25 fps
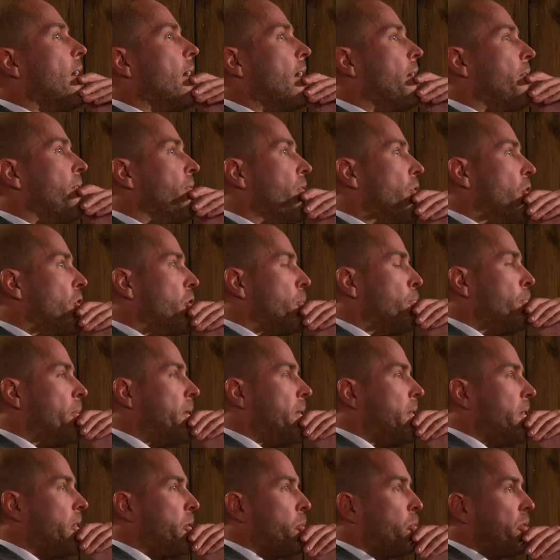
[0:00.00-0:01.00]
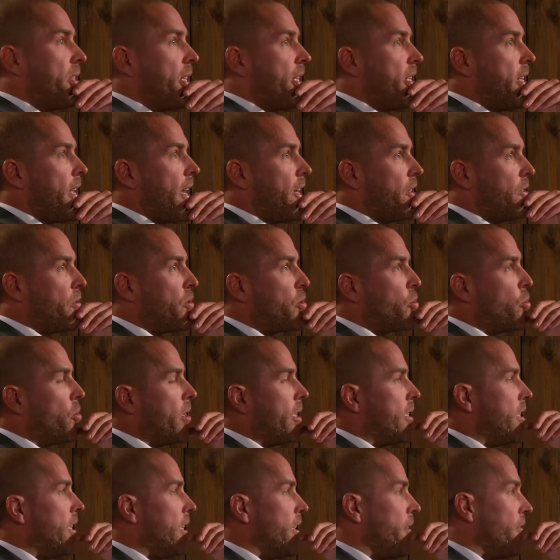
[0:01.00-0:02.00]
First business was at the age of
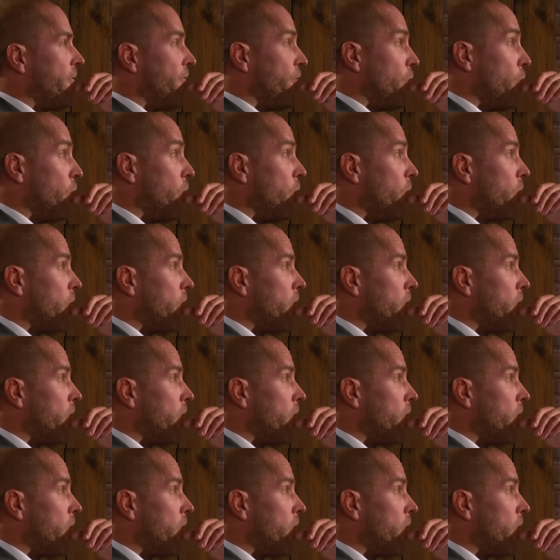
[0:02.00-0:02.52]
24.